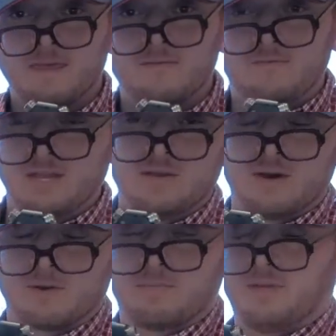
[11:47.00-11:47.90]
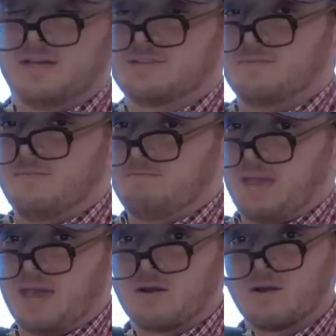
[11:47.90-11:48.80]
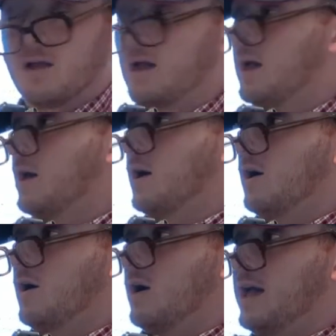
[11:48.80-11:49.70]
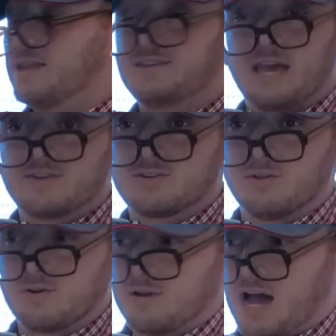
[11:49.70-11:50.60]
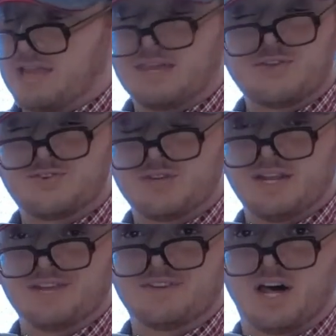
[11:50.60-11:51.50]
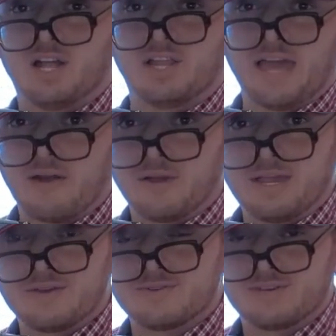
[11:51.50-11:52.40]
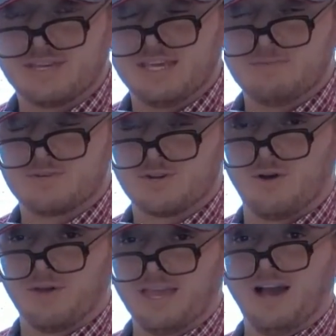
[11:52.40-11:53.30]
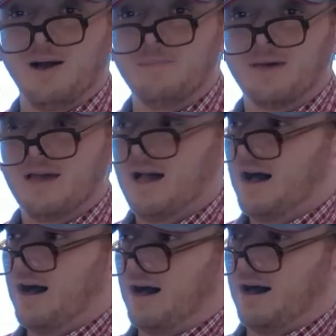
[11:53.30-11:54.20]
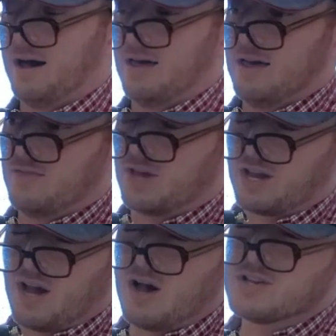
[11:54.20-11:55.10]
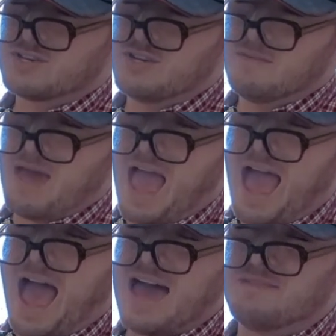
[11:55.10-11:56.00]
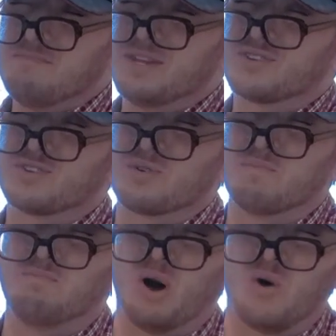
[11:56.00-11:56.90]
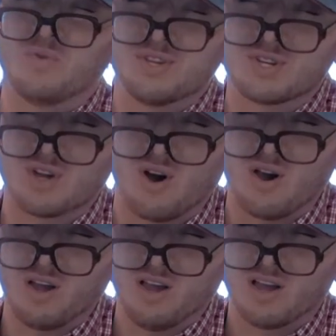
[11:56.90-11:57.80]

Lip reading: Video Editor Plus banner. Intentional or not, that shit is hilarious to keep showing up. The custom at Mr. Bones song?